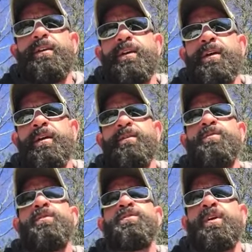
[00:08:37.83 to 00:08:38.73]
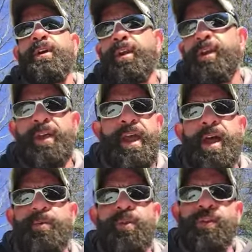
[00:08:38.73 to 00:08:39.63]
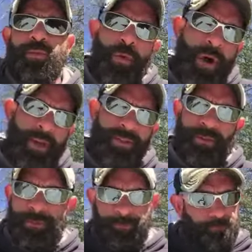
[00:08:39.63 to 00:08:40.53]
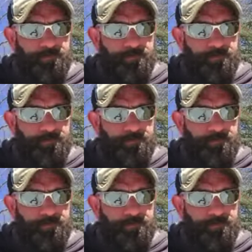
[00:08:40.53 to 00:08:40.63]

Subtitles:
And if you can start getting in the habit on these walks of